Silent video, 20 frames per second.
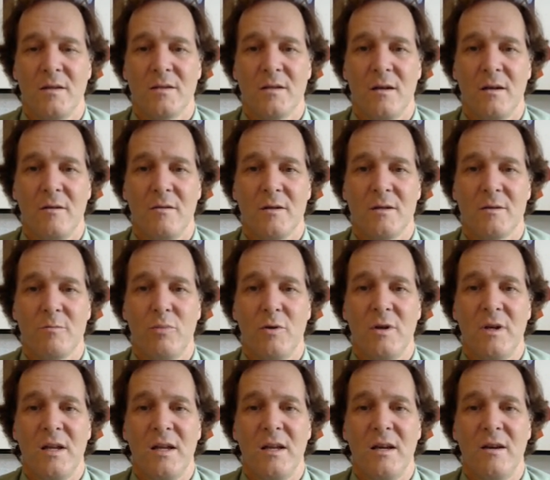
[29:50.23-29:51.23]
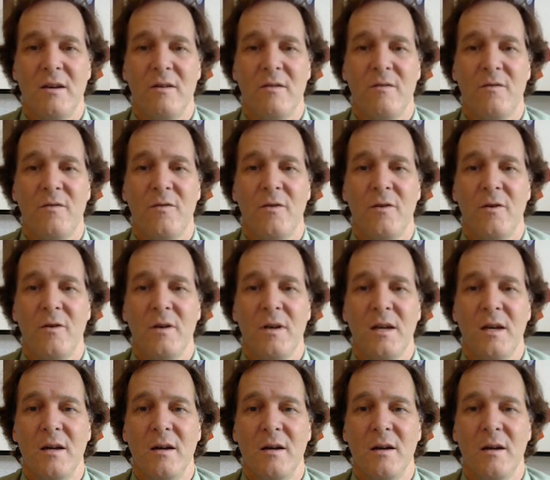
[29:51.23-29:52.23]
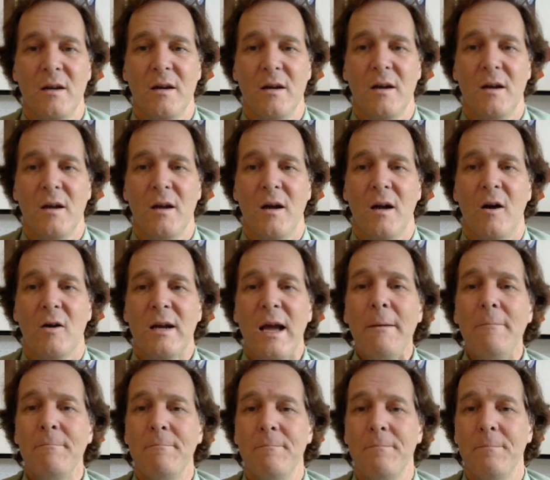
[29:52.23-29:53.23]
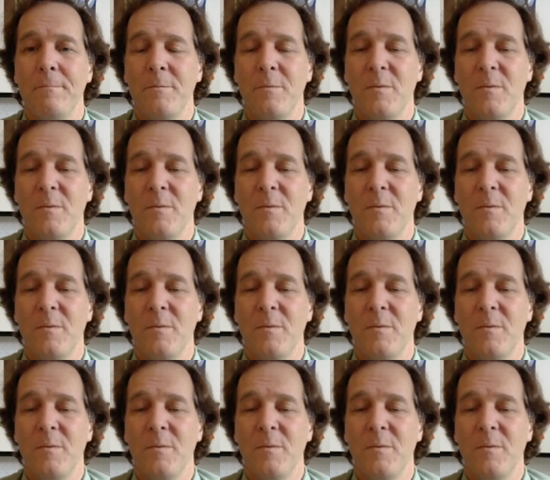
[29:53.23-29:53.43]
So let's put in full here. Okay.